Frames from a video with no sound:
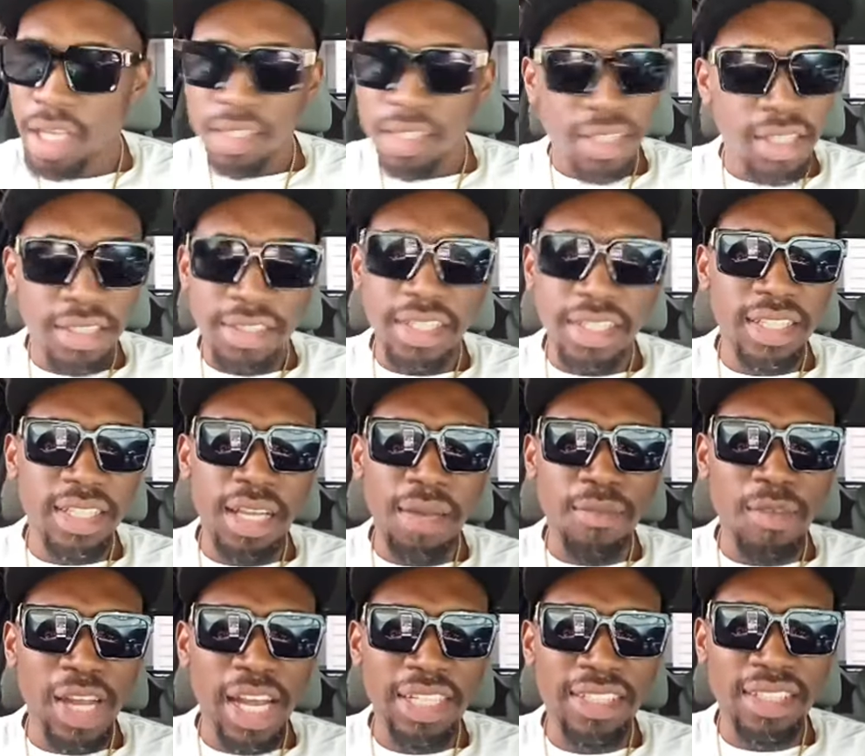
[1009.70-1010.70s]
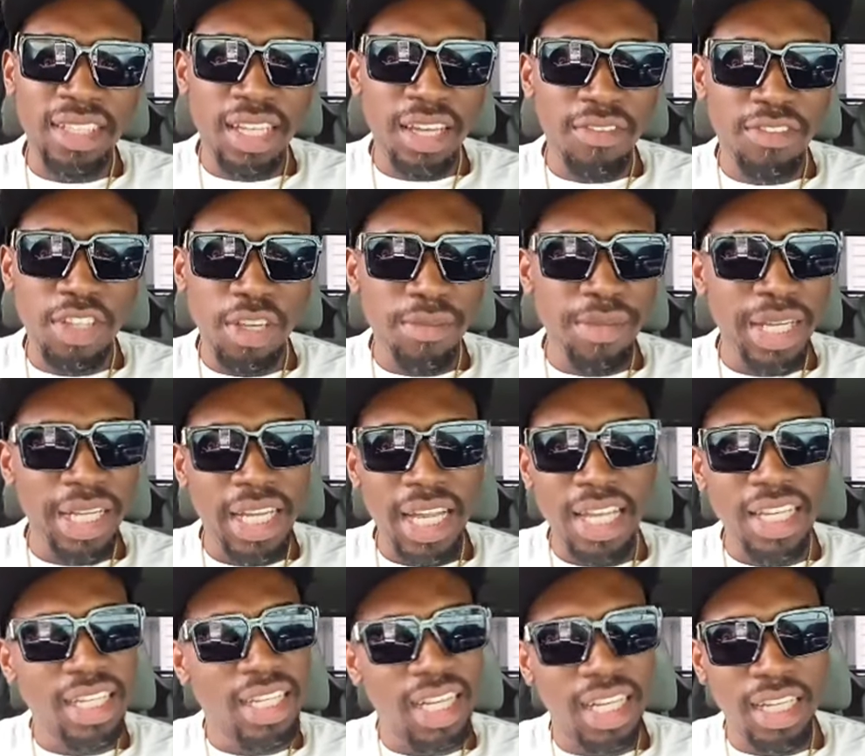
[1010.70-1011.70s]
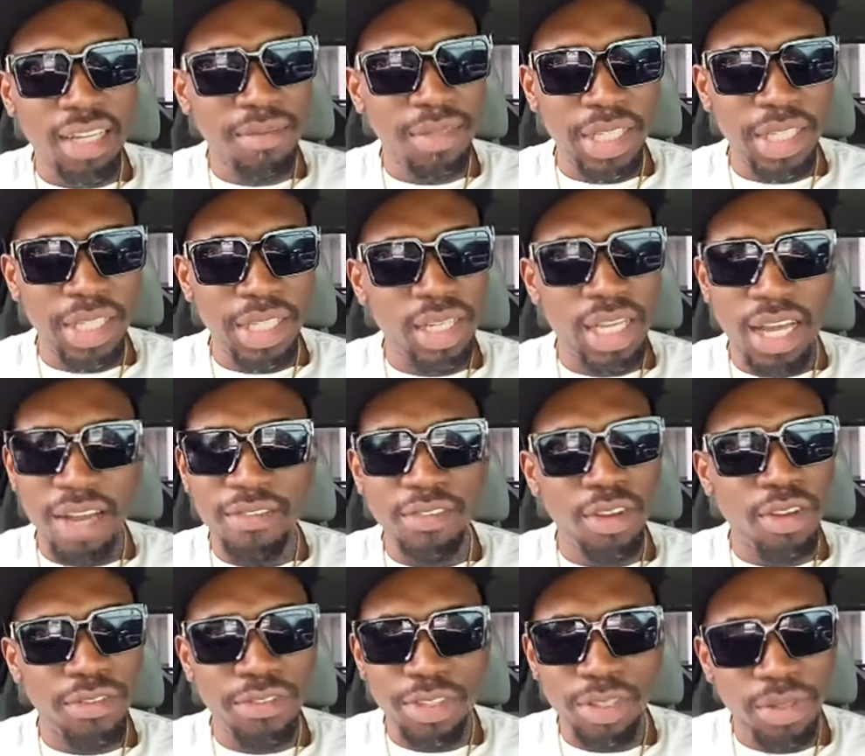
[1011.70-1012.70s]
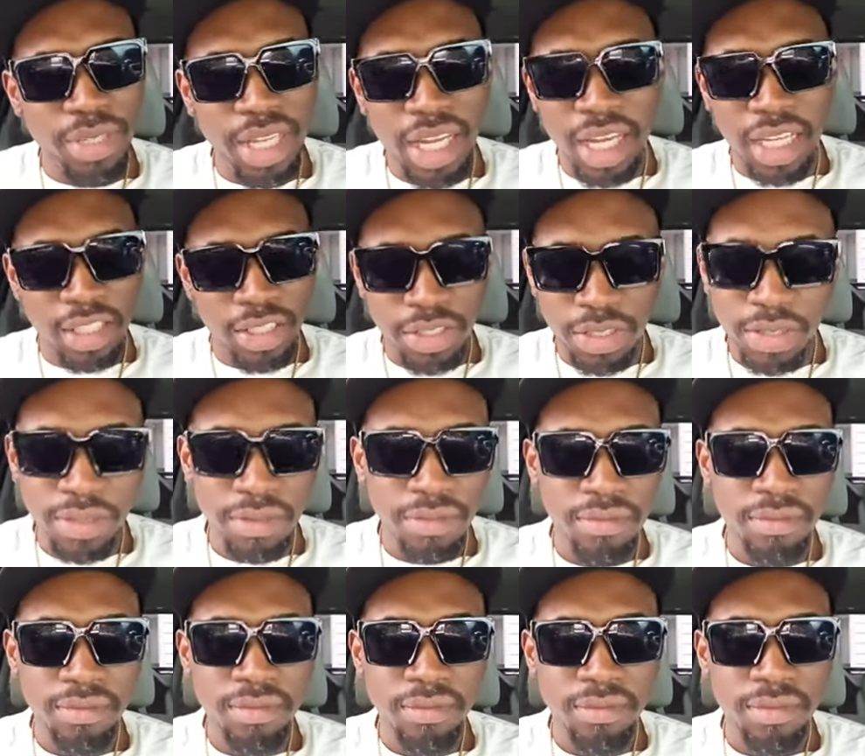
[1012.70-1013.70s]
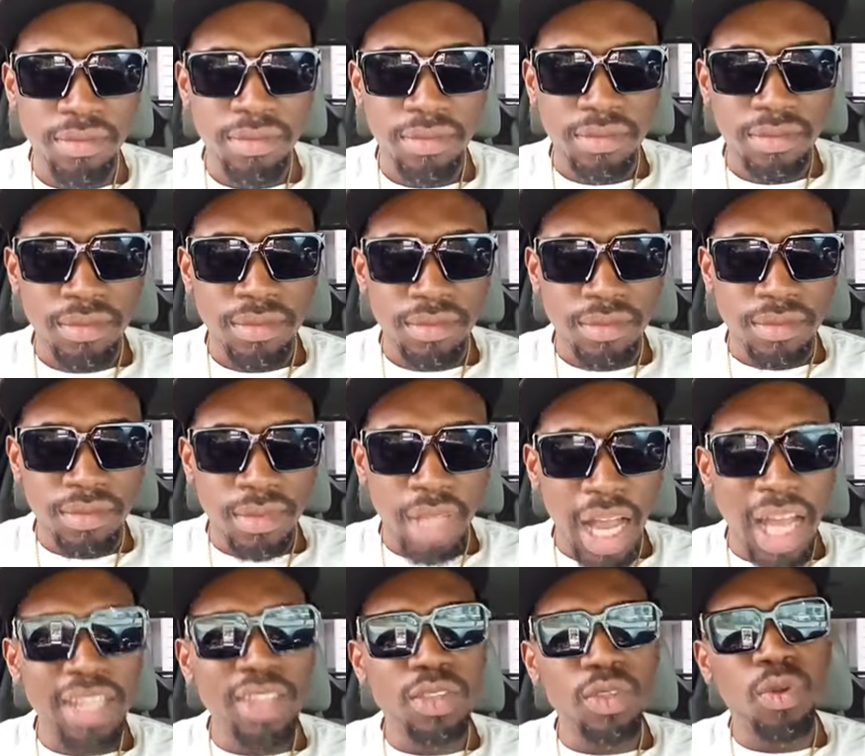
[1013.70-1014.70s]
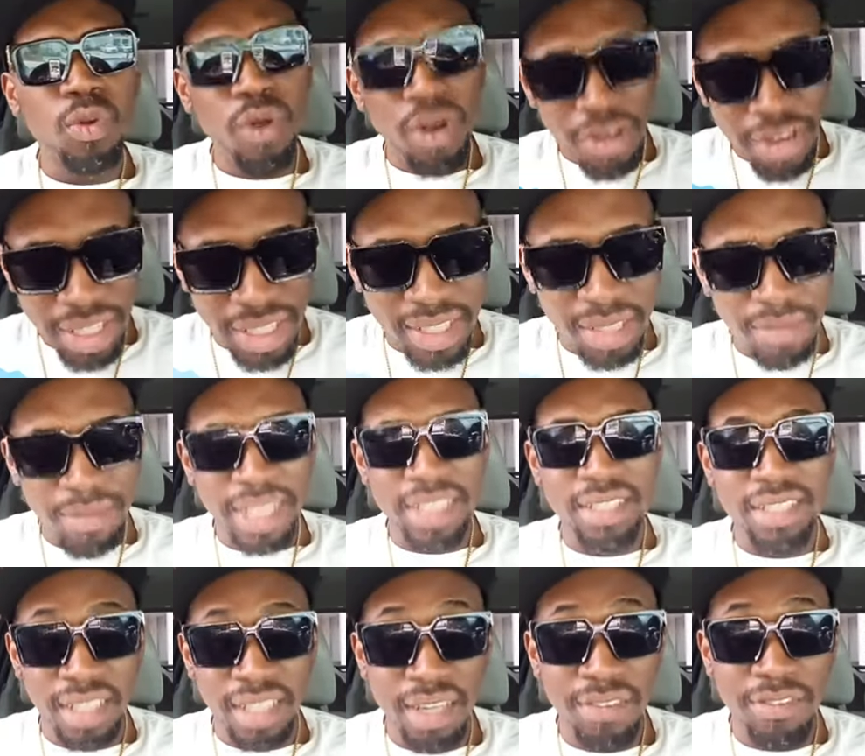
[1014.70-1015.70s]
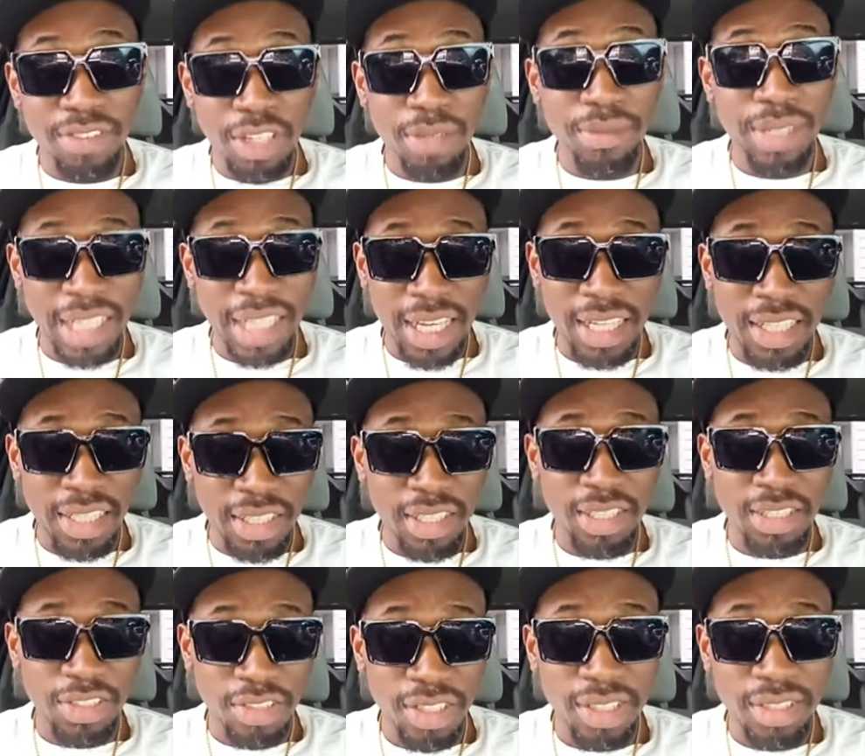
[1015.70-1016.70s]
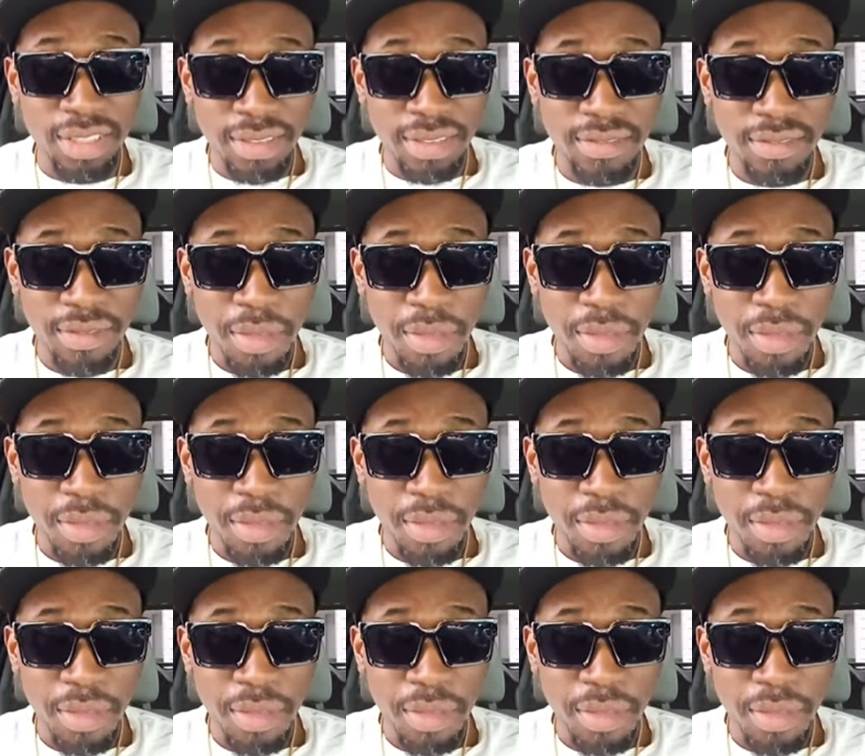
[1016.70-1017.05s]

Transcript: You think them we are save Jamaica economy now and have nothing to do with Andrew? A tourism a save Jamaica industry now.